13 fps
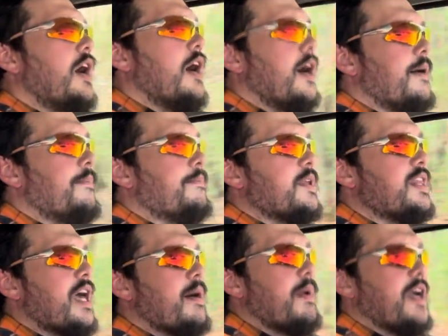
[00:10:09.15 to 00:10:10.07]

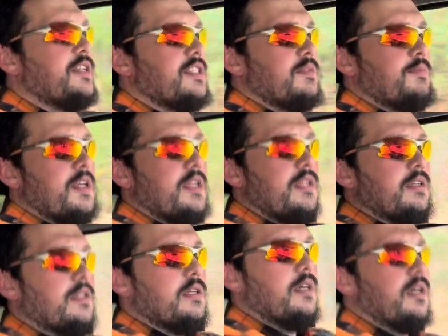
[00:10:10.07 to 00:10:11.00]
But that might just
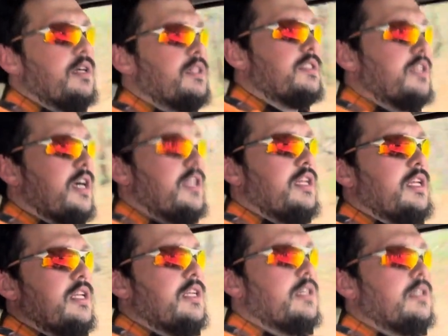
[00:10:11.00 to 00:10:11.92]
be a sign of
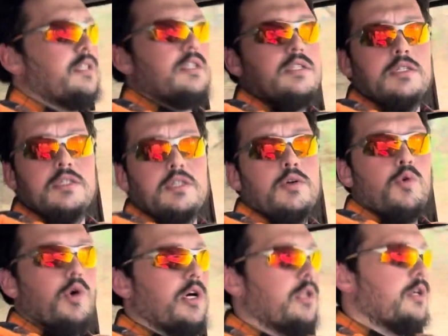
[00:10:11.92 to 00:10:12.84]
needing a little
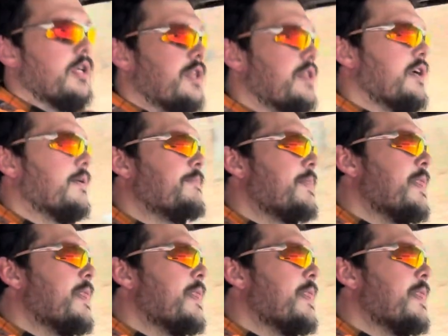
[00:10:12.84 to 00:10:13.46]
oil or anything.